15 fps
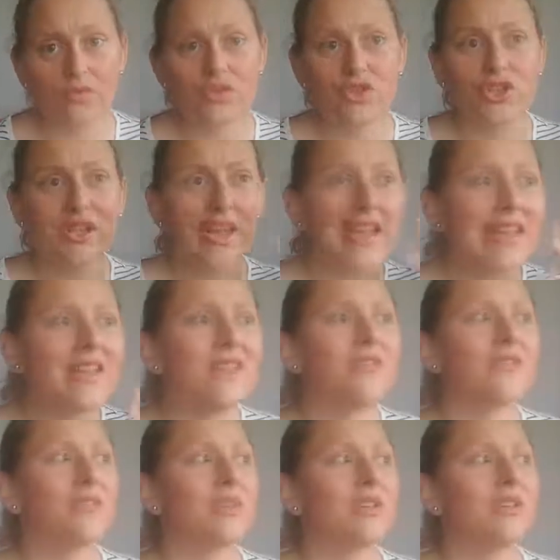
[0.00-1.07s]
which
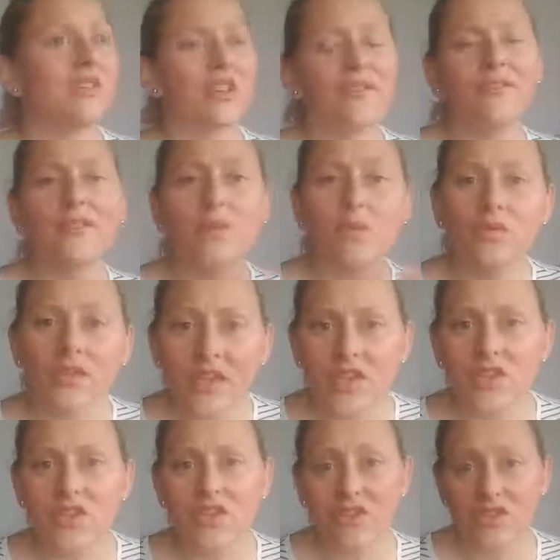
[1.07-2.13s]
gave me the
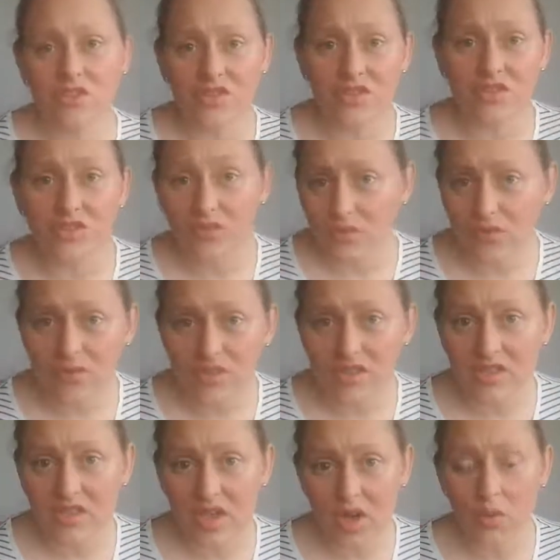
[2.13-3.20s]
foundation, the
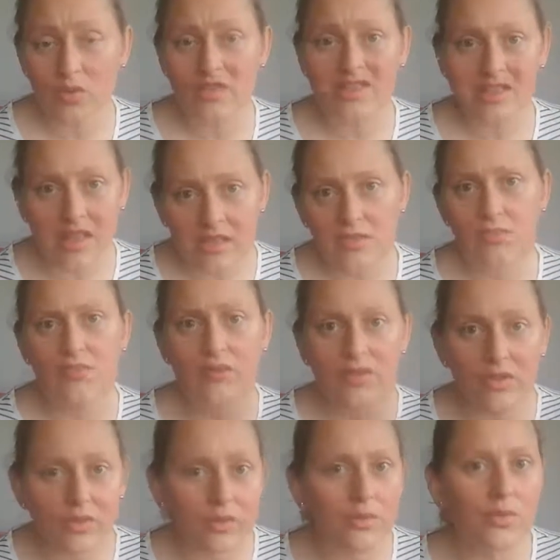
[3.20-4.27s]
security I was
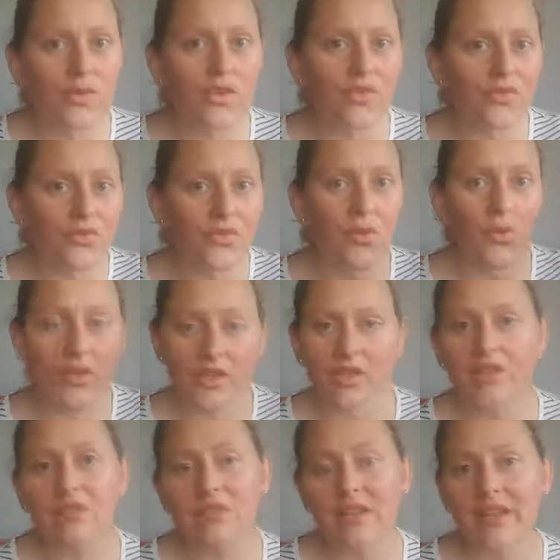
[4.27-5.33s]
desperately looking for
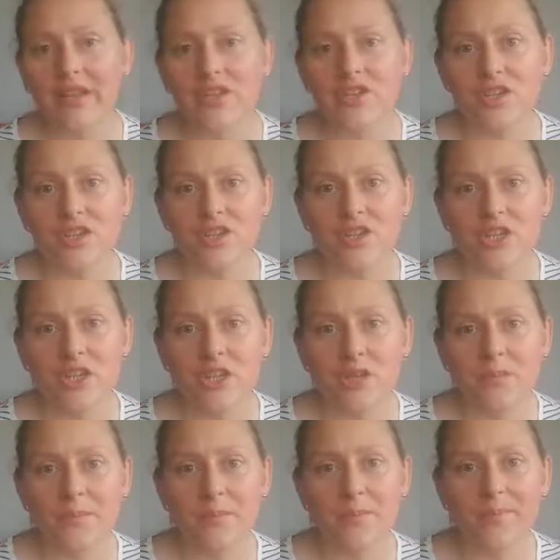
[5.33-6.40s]
in a relationship.